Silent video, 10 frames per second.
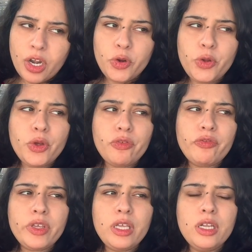Do you
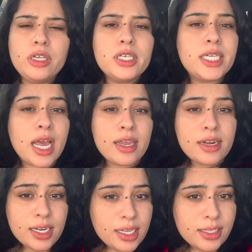feel
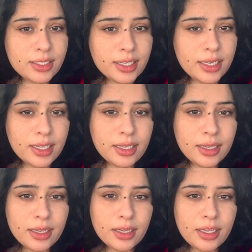tired easily
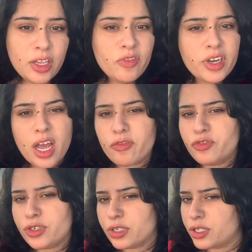even
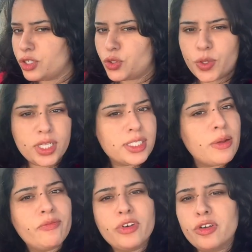after doing
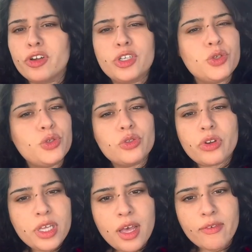some work for 2 to
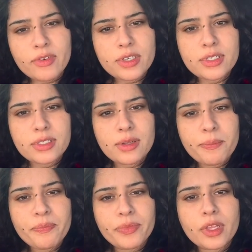3 hours?
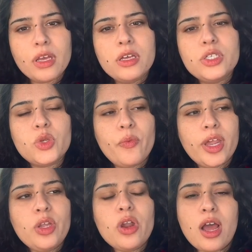So
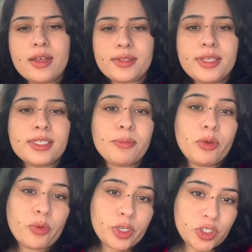when you're asking some
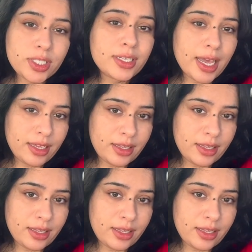questions like